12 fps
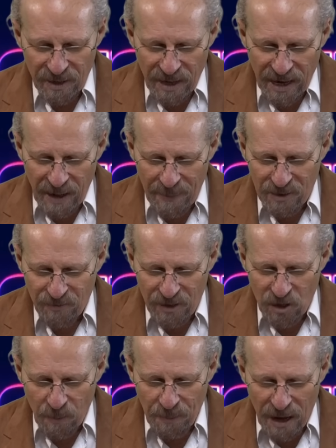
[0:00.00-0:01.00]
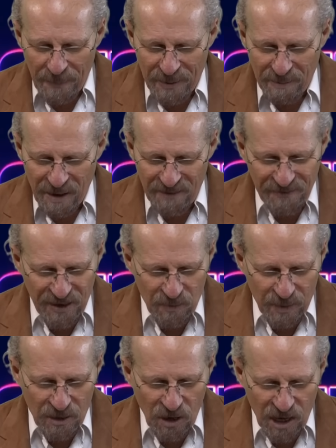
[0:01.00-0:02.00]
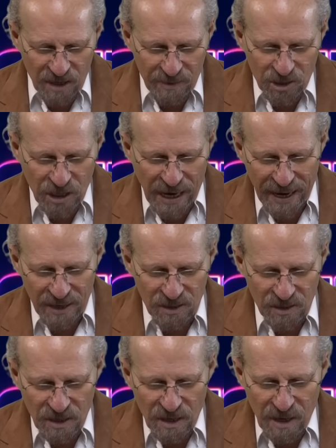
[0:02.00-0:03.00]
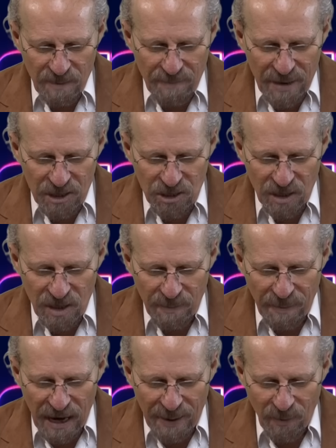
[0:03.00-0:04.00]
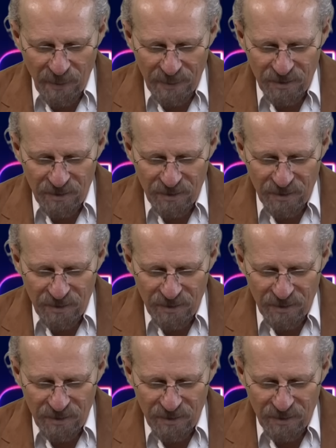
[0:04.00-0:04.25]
I have this video pop in my feed regarding the giants mentioned in the Bible.